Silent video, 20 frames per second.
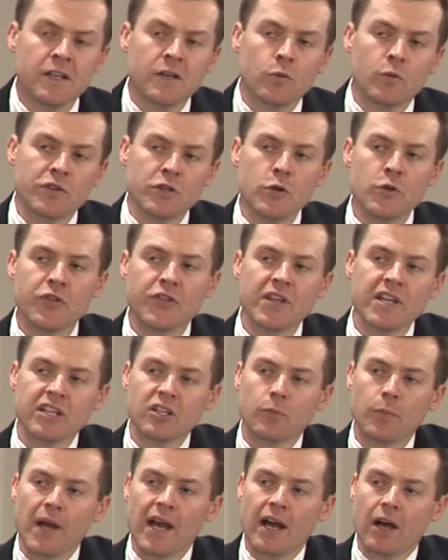When you think
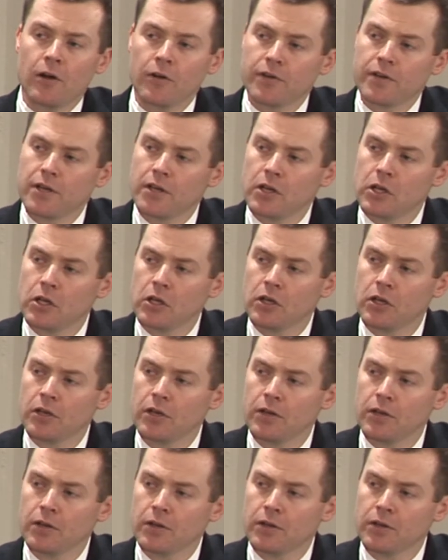about
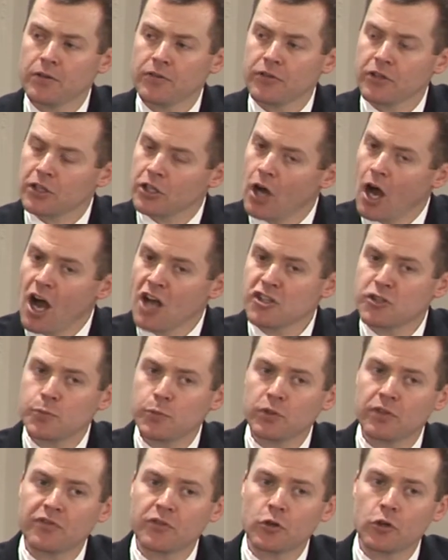the
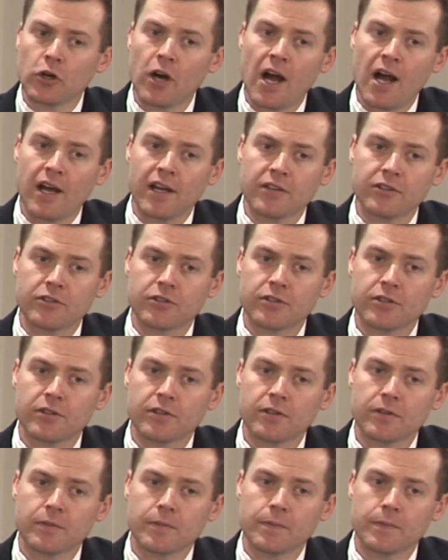gospel of Christ,